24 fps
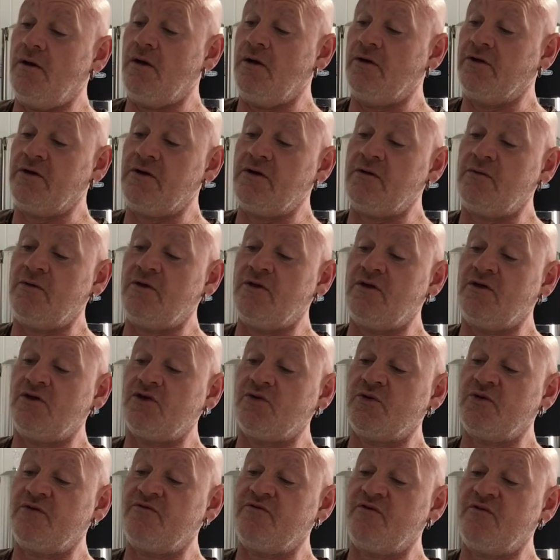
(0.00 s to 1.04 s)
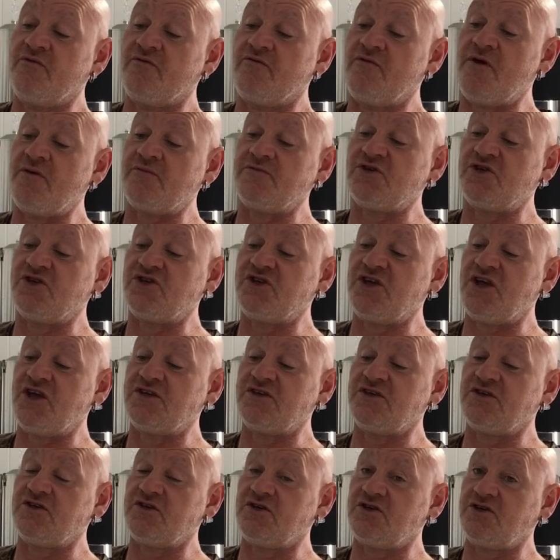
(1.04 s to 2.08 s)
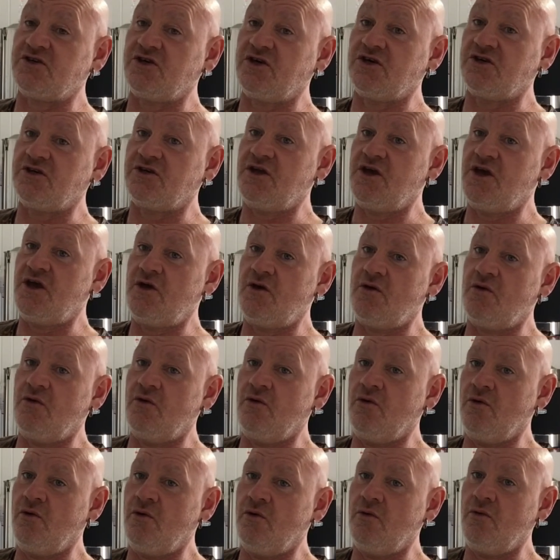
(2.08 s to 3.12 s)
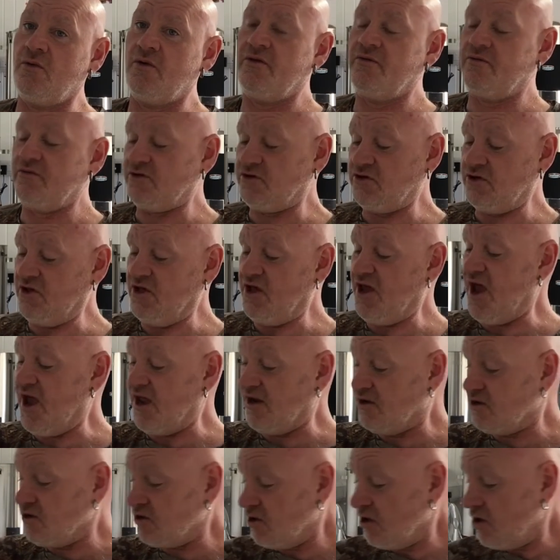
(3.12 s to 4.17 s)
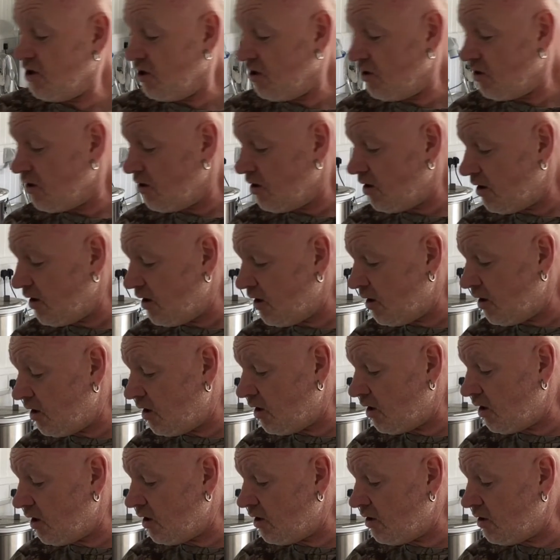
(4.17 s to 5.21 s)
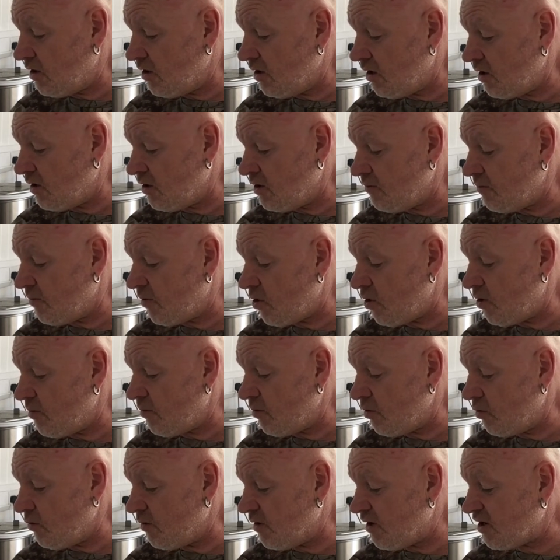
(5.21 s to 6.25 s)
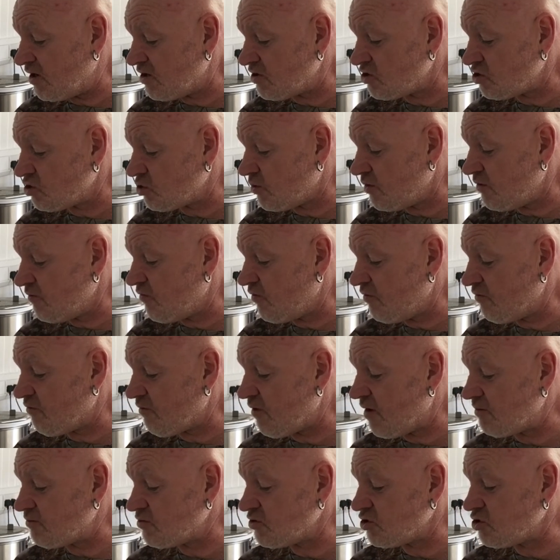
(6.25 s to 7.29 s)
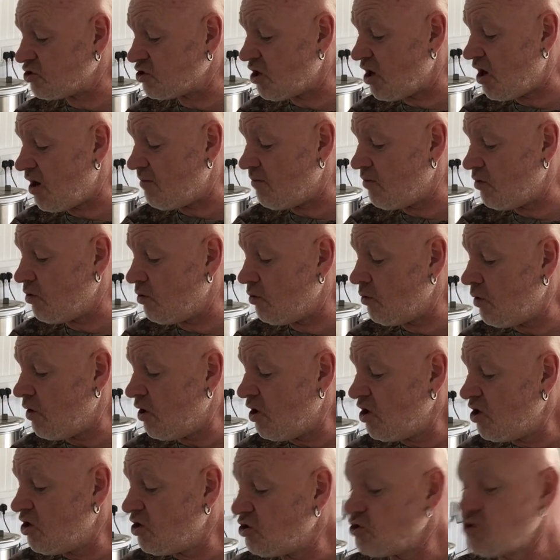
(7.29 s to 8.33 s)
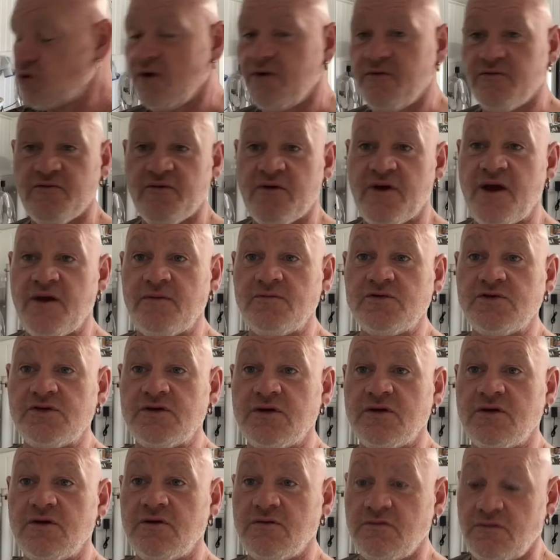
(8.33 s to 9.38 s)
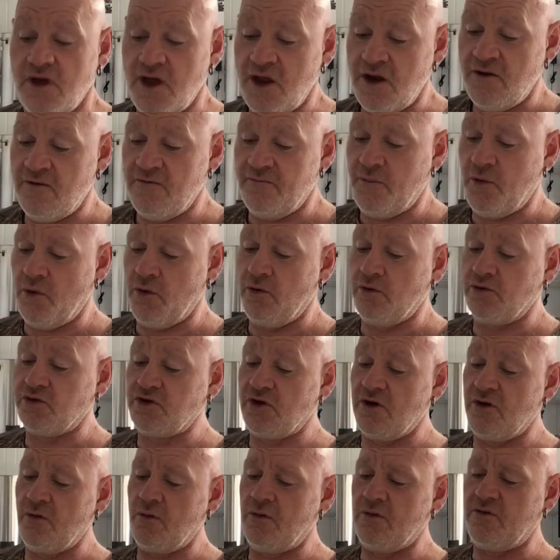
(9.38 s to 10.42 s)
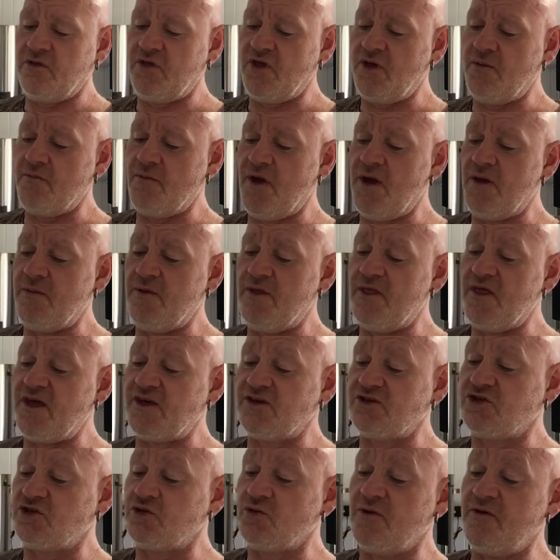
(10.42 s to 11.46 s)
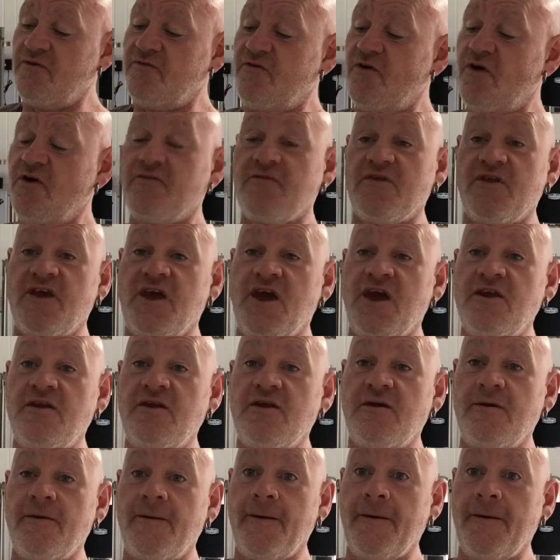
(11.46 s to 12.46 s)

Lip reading: I don't know whether the 25 grams of Saz is at 60 or whether it's at the end. In the Bible, it's 25 grams of starter ball, 12 grams end of ball. So I would think maybe that's 25 at the end.